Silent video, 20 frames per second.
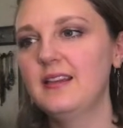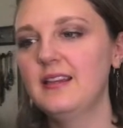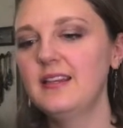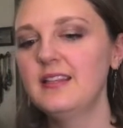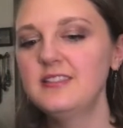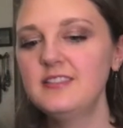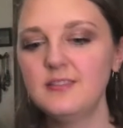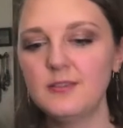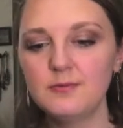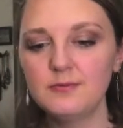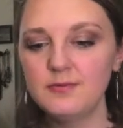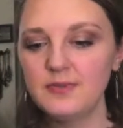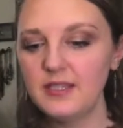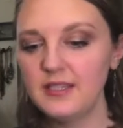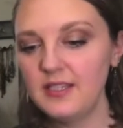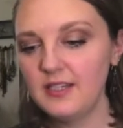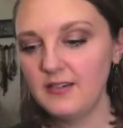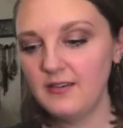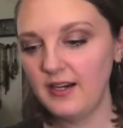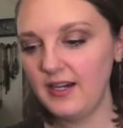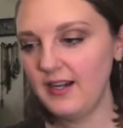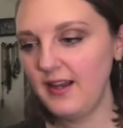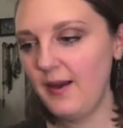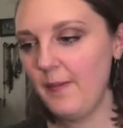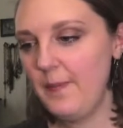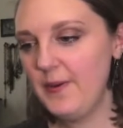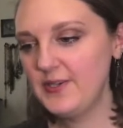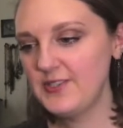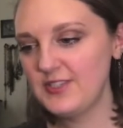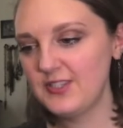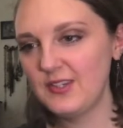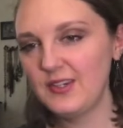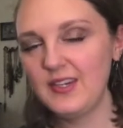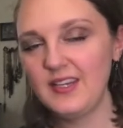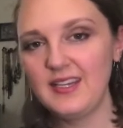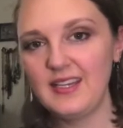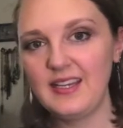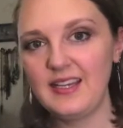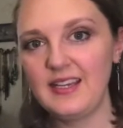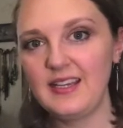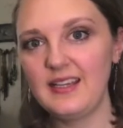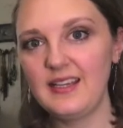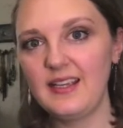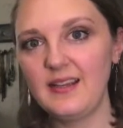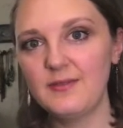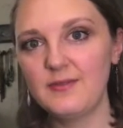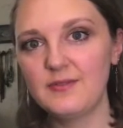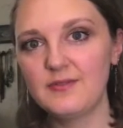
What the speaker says: it's a really great opportunity.